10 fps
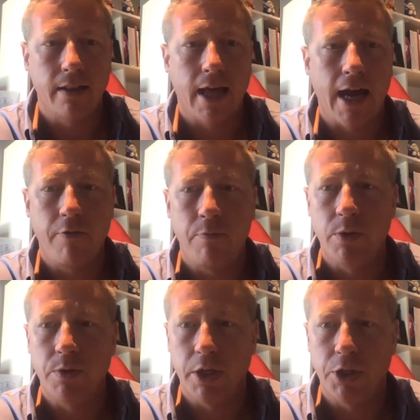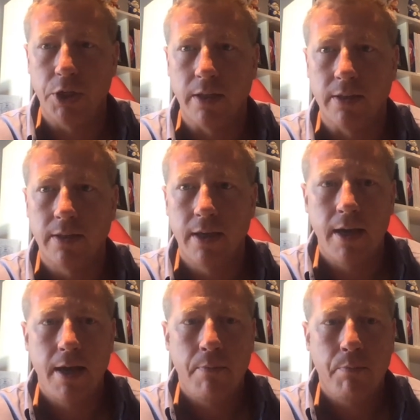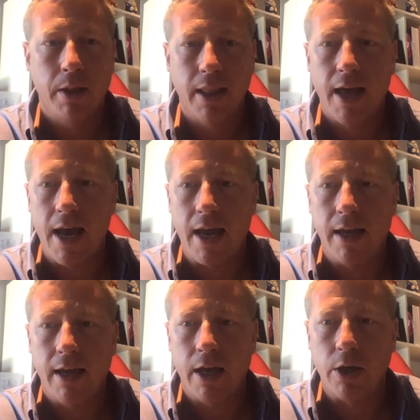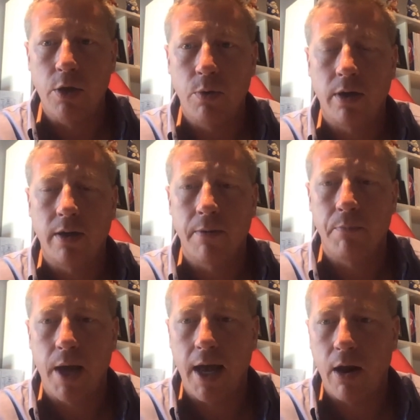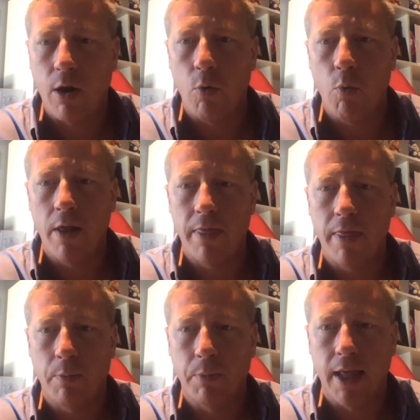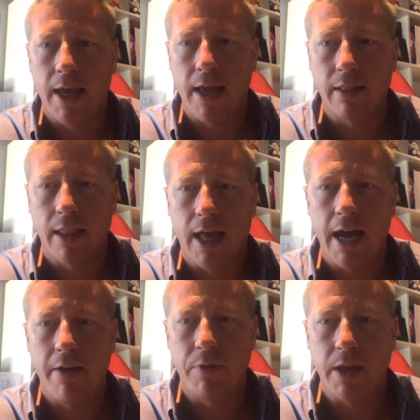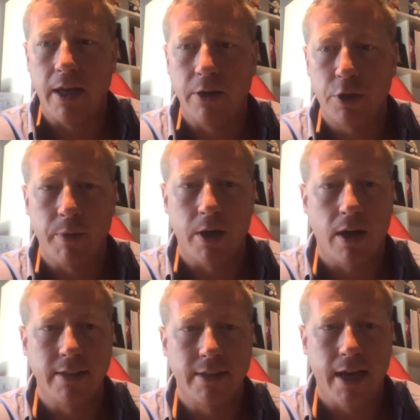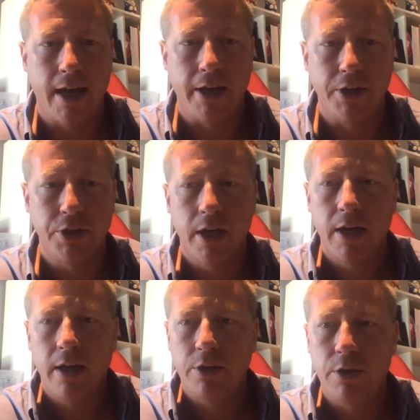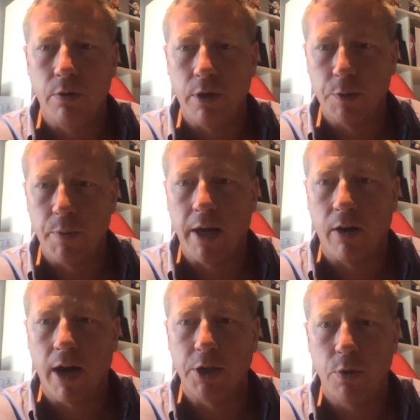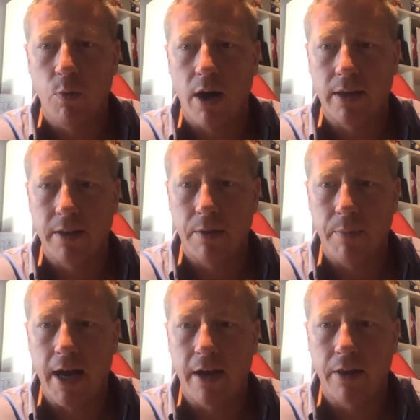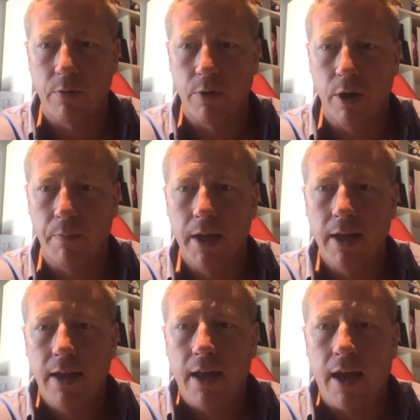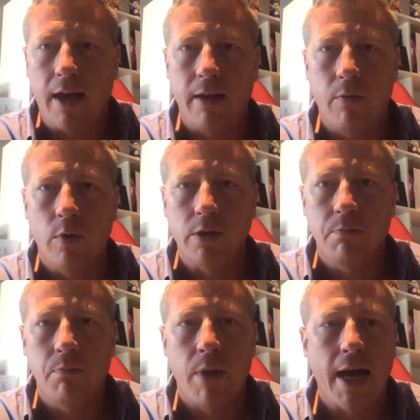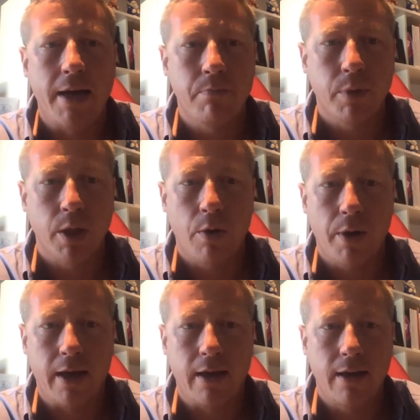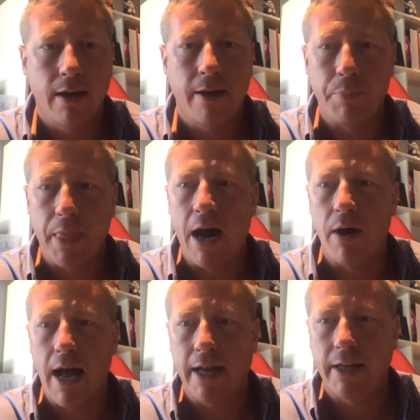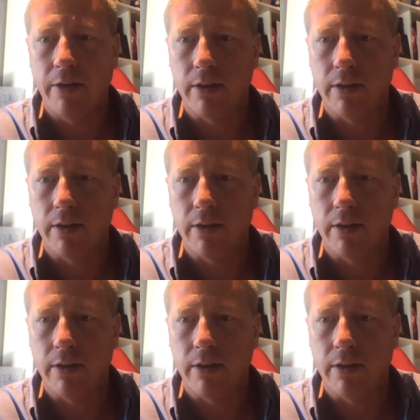had live musicians play, and you could compare what they were playing live, the instrument on stage, to the speaker as you walked to the back of the room. And it was mind-blowing how